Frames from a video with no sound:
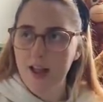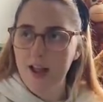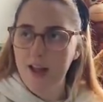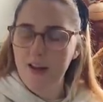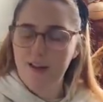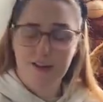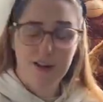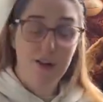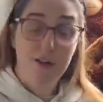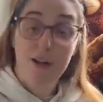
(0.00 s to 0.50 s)

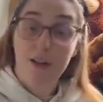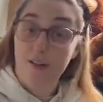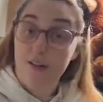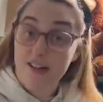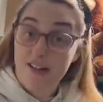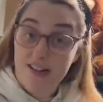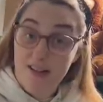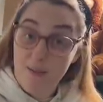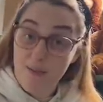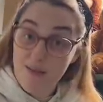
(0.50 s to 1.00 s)
Sorry if I
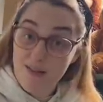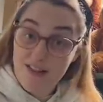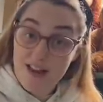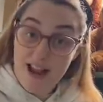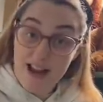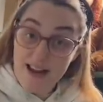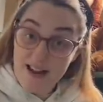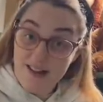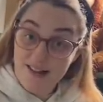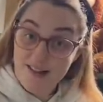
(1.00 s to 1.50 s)
seem
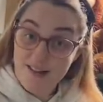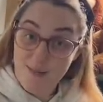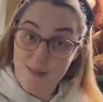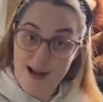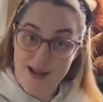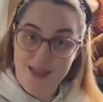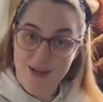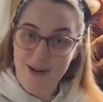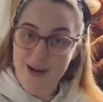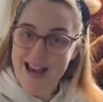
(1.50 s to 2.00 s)
dazed,
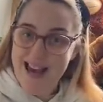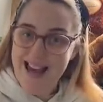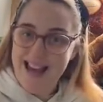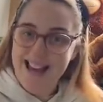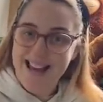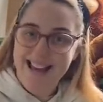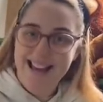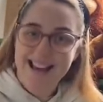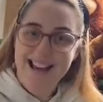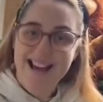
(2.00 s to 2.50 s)
by the
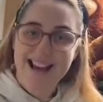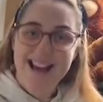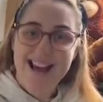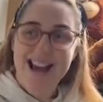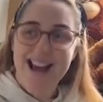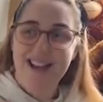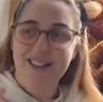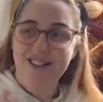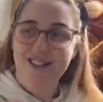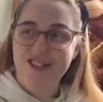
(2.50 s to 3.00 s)
way.
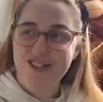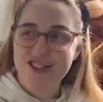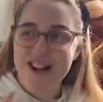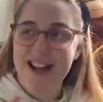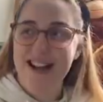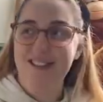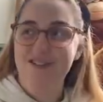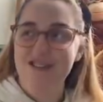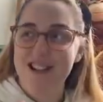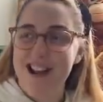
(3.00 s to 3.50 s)
I'm just
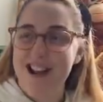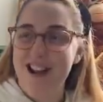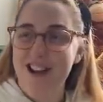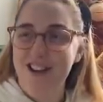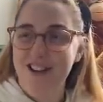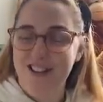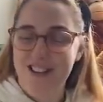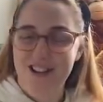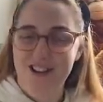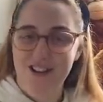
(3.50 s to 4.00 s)
trying to
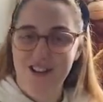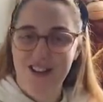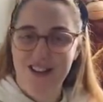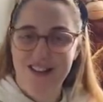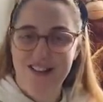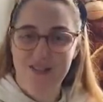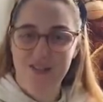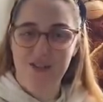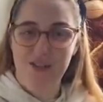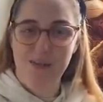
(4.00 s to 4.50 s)
reload all
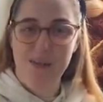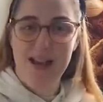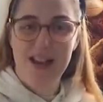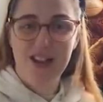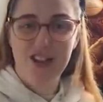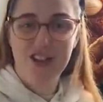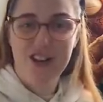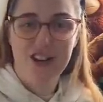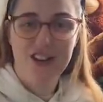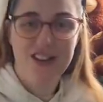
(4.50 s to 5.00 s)
this
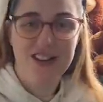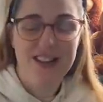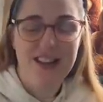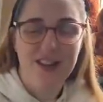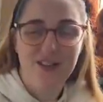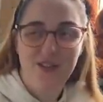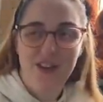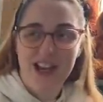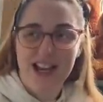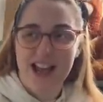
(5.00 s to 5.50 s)
information onto
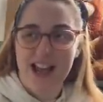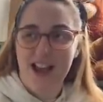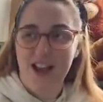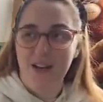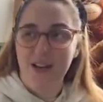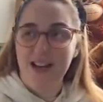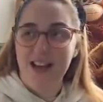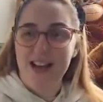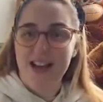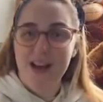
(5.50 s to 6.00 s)
this
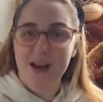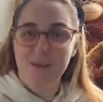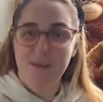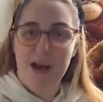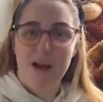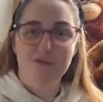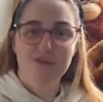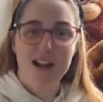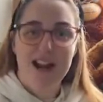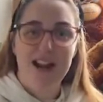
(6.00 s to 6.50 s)
video, but
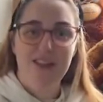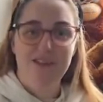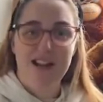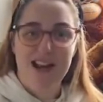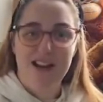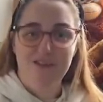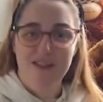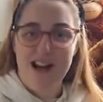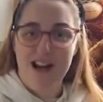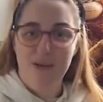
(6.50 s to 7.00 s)
I really,
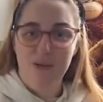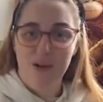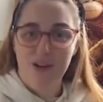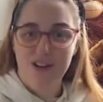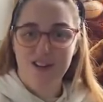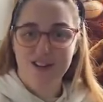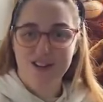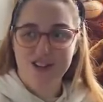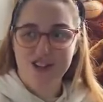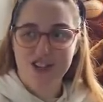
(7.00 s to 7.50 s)
really, really
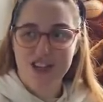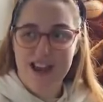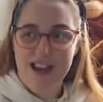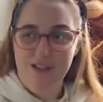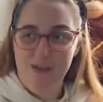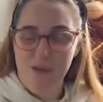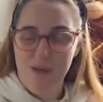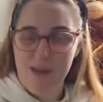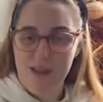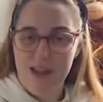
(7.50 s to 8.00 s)
wanted to
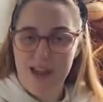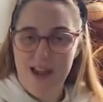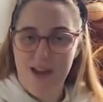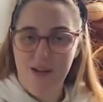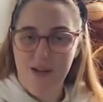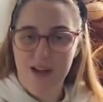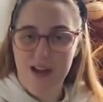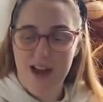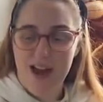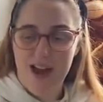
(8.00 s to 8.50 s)
share it with
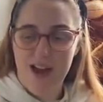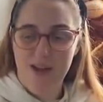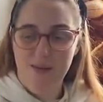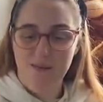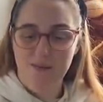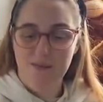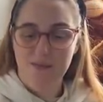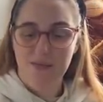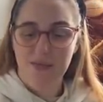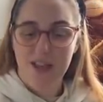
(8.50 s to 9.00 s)
you.
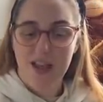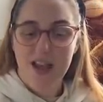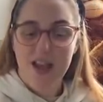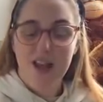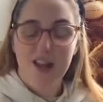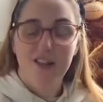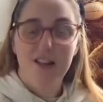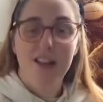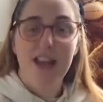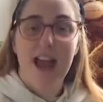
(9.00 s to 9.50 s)

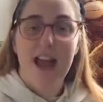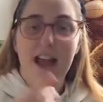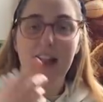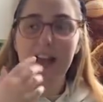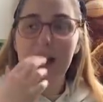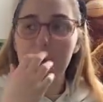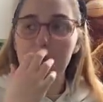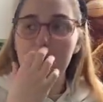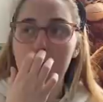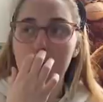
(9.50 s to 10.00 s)
So yeah,
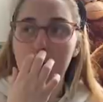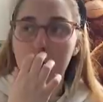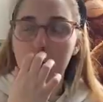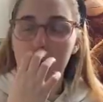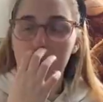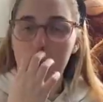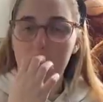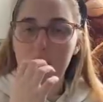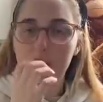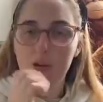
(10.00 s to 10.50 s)
let if you
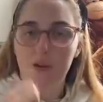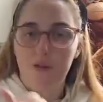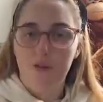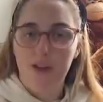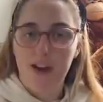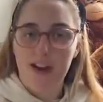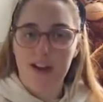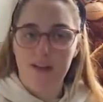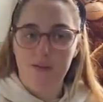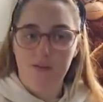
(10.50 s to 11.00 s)
want me to do a
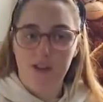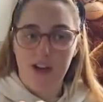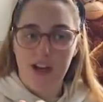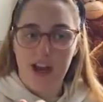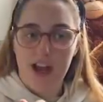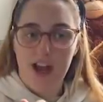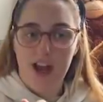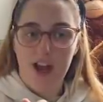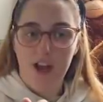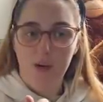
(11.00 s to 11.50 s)
feeding
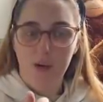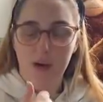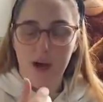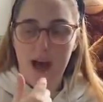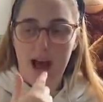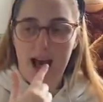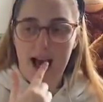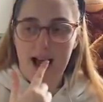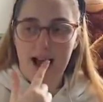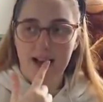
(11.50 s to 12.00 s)
video
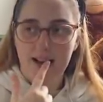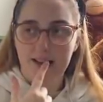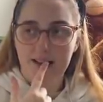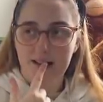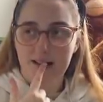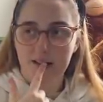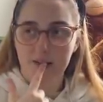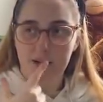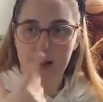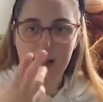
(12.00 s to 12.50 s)

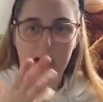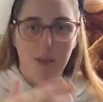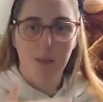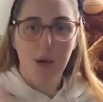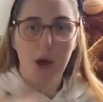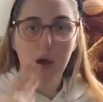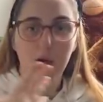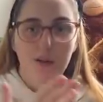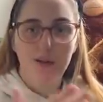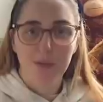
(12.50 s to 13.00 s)
and like a
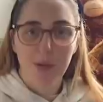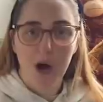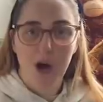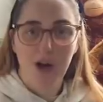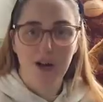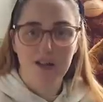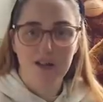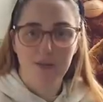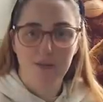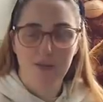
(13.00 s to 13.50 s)

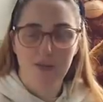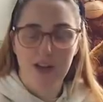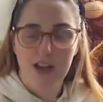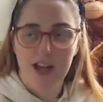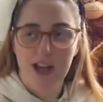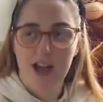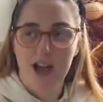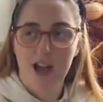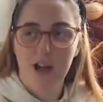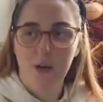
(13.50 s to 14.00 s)
postpartum
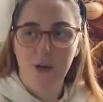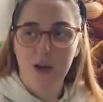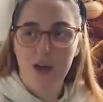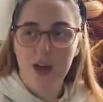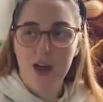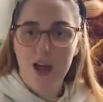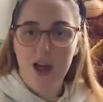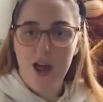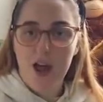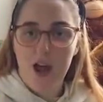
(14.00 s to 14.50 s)
video.
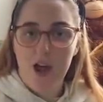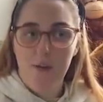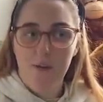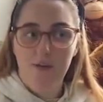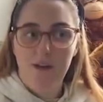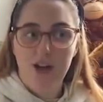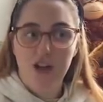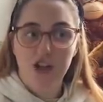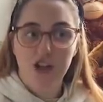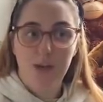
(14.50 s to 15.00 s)
I've
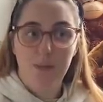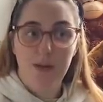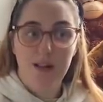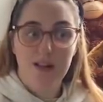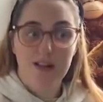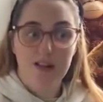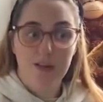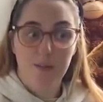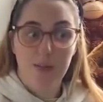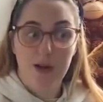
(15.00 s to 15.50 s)
actually been
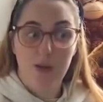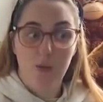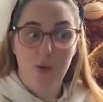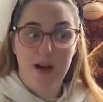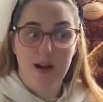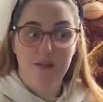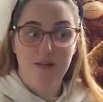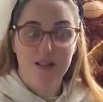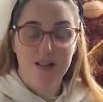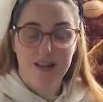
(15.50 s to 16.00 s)
to the
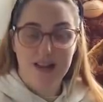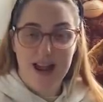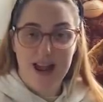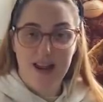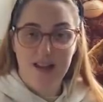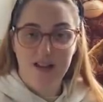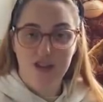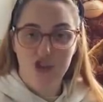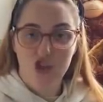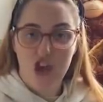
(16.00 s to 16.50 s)
midwife today
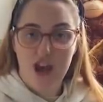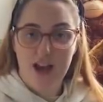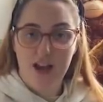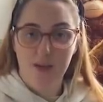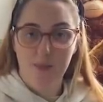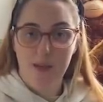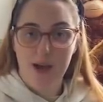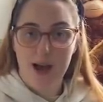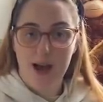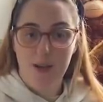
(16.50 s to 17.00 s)
to
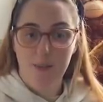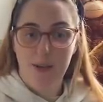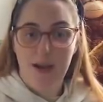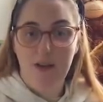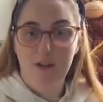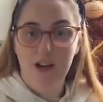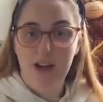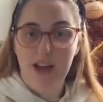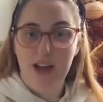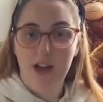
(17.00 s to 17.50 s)
check my
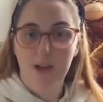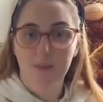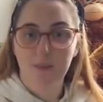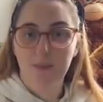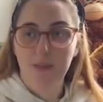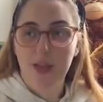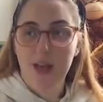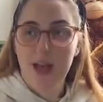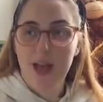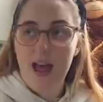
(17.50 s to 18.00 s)
perineum,
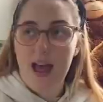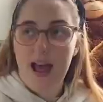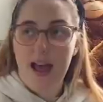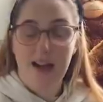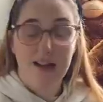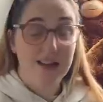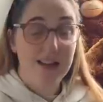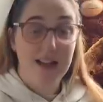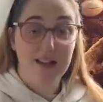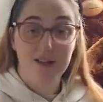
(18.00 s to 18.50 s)

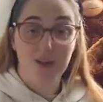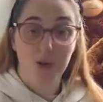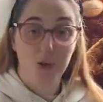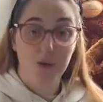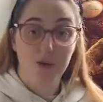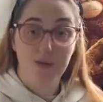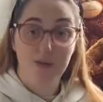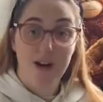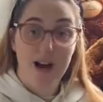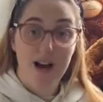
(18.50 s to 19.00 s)
and that's all
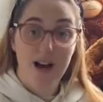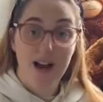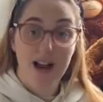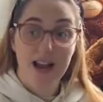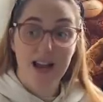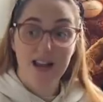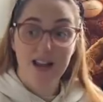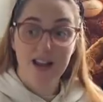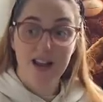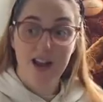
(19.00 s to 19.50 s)

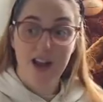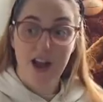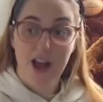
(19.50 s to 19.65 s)
fine.